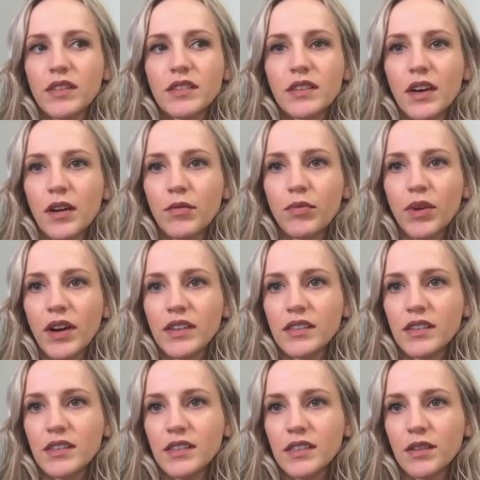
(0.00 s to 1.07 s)
it's not
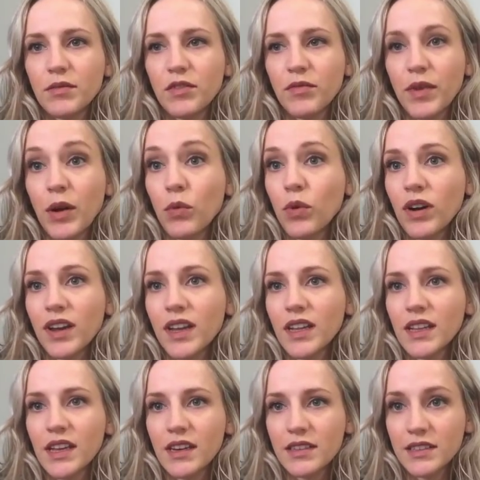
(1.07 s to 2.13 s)
pricey to some of my
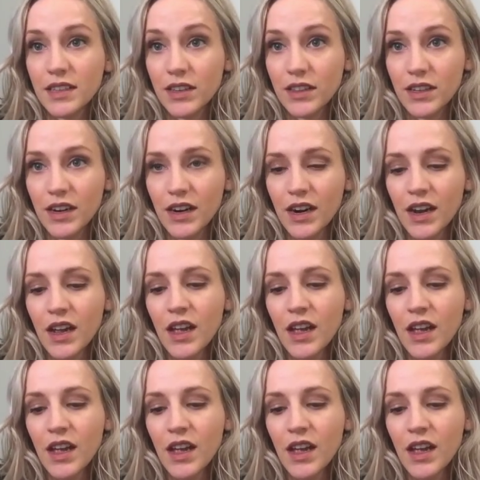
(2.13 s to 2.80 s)
working ladies out there.